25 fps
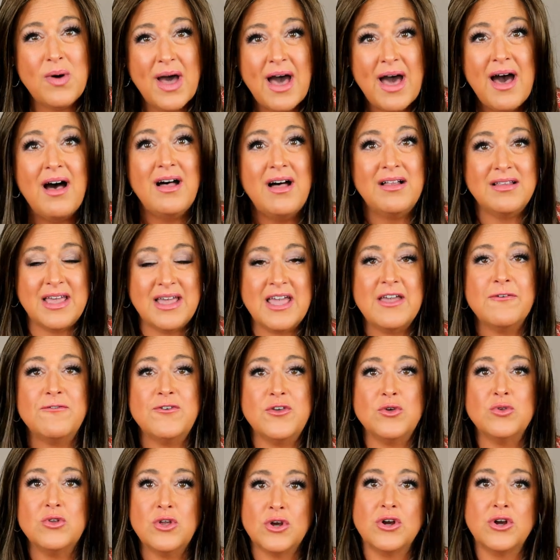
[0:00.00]
well
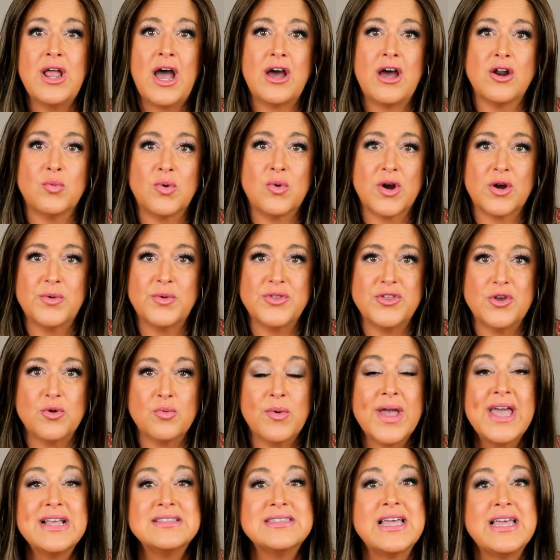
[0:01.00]
if you learn how to work with
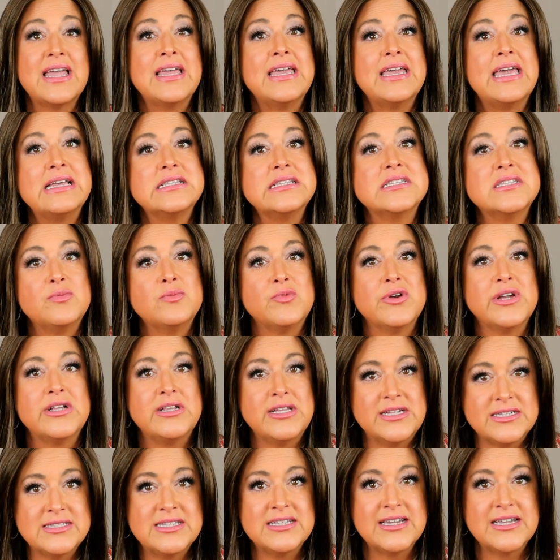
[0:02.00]
your wigs and get some
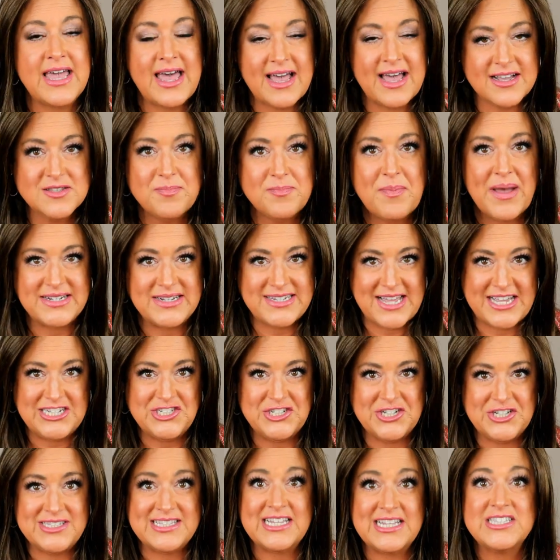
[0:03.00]
realistic
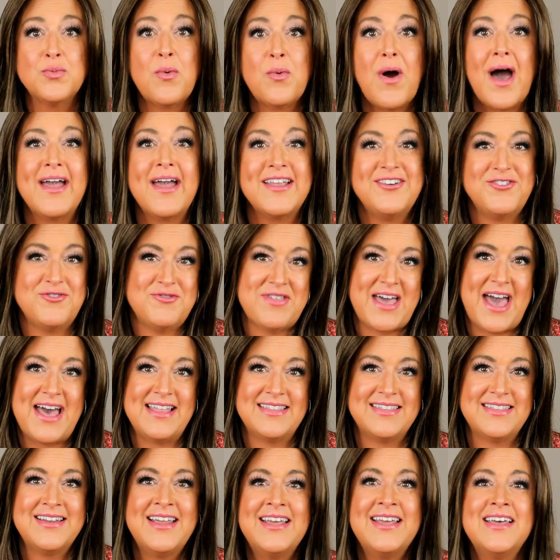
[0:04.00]
expectations. That's why I do
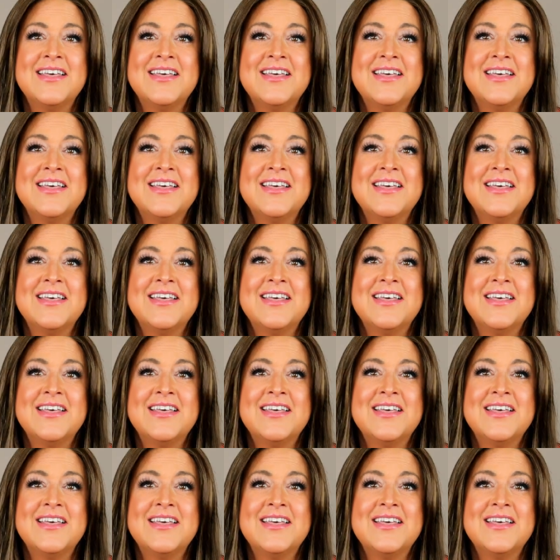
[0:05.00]
that.